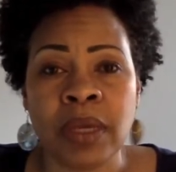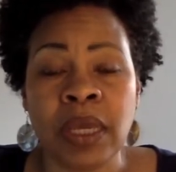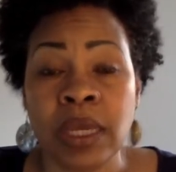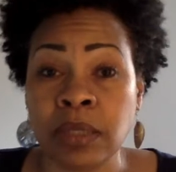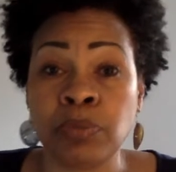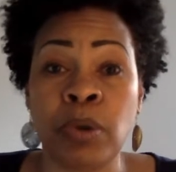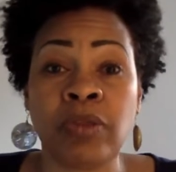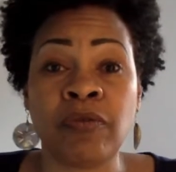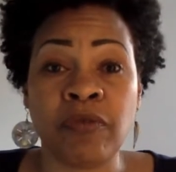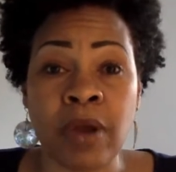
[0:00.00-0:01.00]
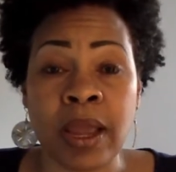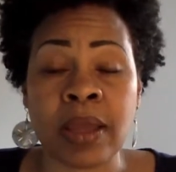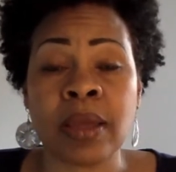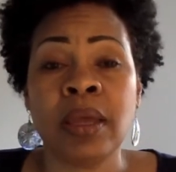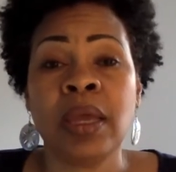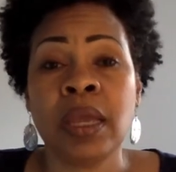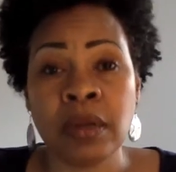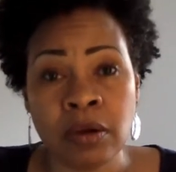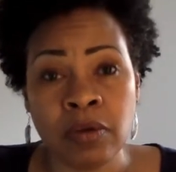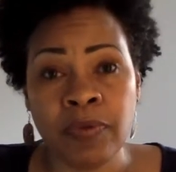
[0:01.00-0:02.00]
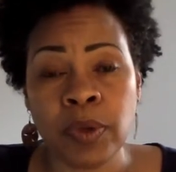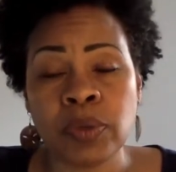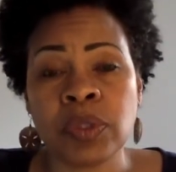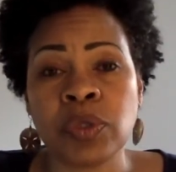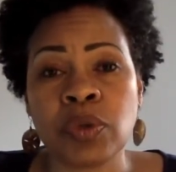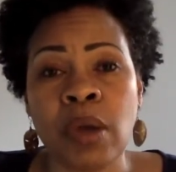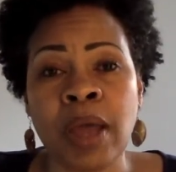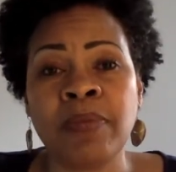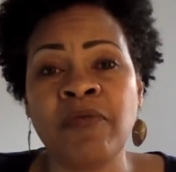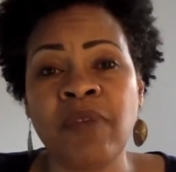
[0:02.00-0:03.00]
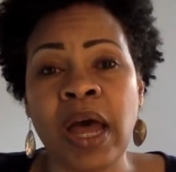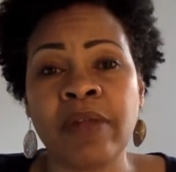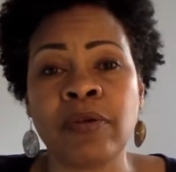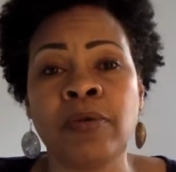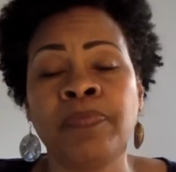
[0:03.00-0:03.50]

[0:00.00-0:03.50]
he and his brother Frank, in interviews, described the father